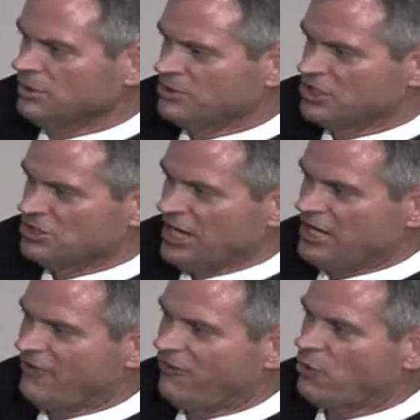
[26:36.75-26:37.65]
sustain
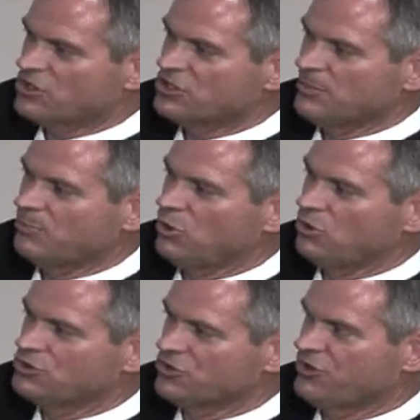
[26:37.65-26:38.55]
a force that
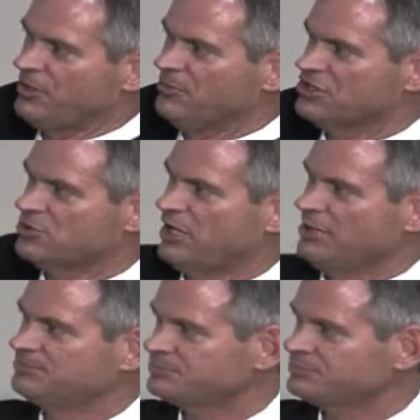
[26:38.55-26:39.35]
pulls your thumb this way.